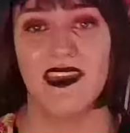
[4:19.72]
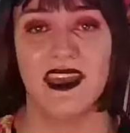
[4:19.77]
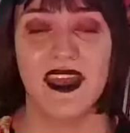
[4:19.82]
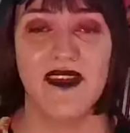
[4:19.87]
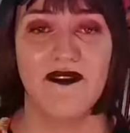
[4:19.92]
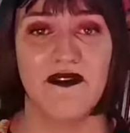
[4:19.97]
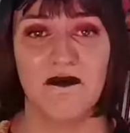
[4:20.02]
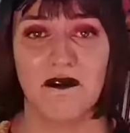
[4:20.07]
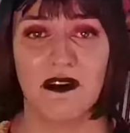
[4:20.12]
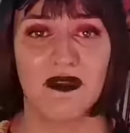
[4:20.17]

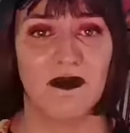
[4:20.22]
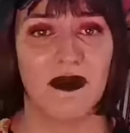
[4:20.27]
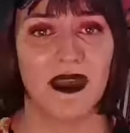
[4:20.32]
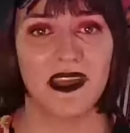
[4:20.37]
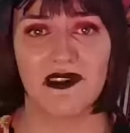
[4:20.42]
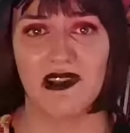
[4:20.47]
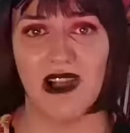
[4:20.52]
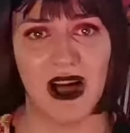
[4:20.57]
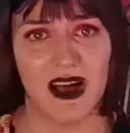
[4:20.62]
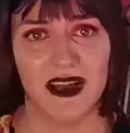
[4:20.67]
Even with my
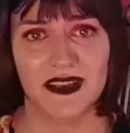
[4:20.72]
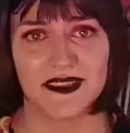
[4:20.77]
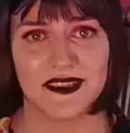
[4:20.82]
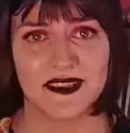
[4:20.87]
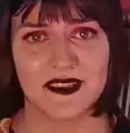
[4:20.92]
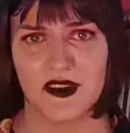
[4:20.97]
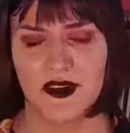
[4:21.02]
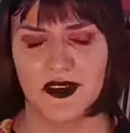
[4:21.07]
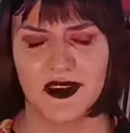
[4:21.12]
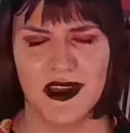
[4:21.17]

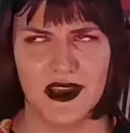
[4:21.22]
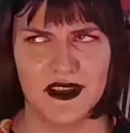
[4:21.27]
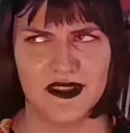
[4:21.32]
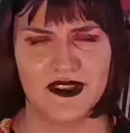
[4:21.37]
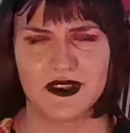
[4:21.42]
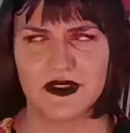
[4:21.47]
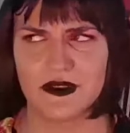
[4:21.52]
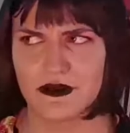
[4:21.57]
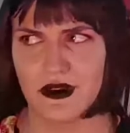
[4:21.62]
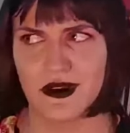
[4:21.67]
glasses on, I
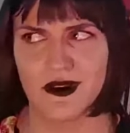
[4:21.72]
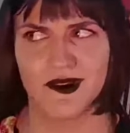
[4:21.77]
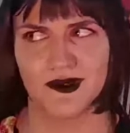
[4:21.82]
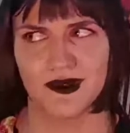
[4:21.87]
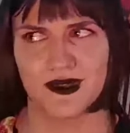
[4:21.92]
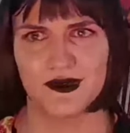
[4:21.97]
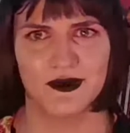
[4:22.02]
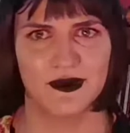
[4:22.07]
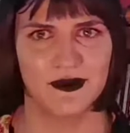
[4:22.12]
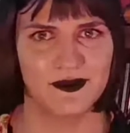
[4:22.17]
struggled
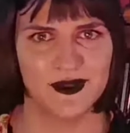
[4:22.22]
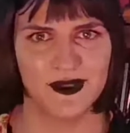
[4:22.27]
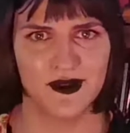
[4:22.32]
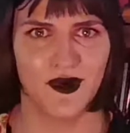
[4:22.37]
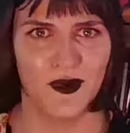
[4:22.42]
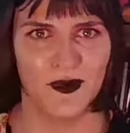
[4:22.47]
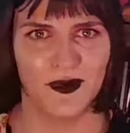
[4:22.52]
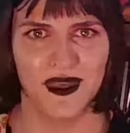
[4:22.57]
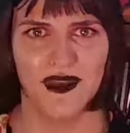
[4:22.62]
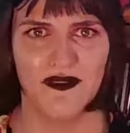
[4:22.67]
to
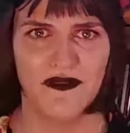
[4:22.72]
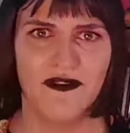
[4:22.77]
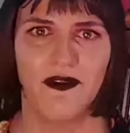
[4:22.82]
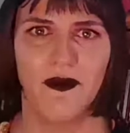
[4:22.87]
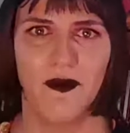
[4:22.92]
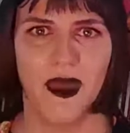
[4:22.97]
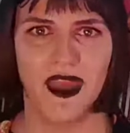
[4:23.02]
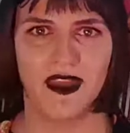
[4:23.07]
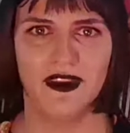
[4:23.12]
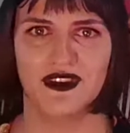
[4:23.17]
absorb the
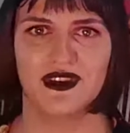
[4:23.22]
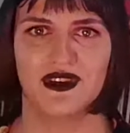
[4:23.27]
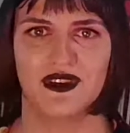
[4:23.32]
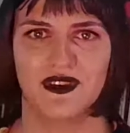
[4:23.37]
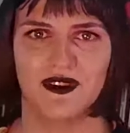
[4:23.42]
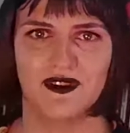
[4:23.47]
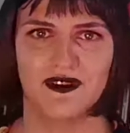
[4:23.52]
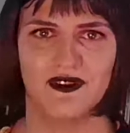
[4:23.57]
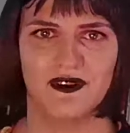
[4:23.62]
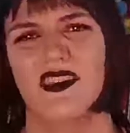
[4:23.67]

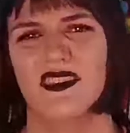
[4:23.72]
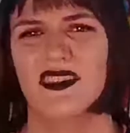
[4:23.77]
information.